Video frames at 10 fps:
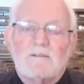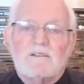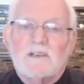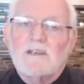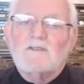
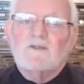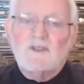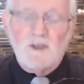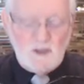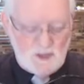to
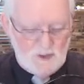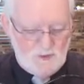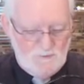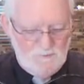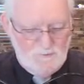introduce
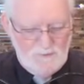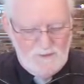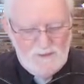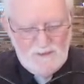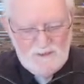you
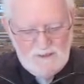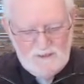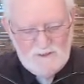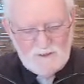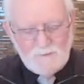
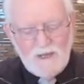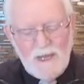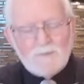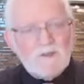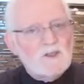to
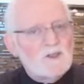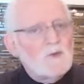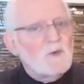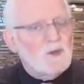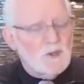perhaps a new
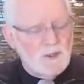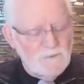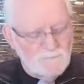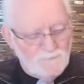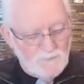word,
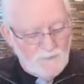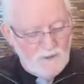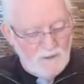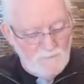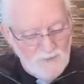
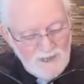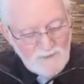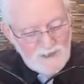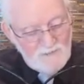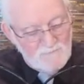and
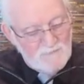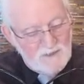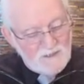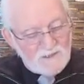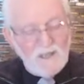maybe
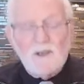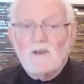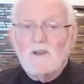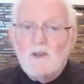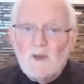it's not a
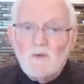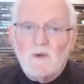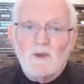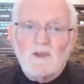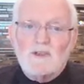new
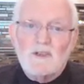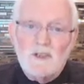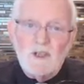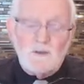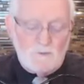word to
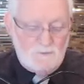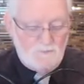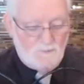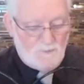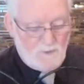you.
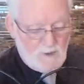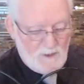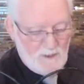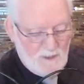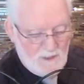
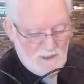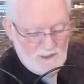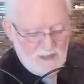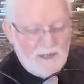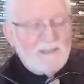
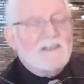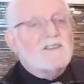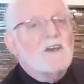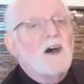And it's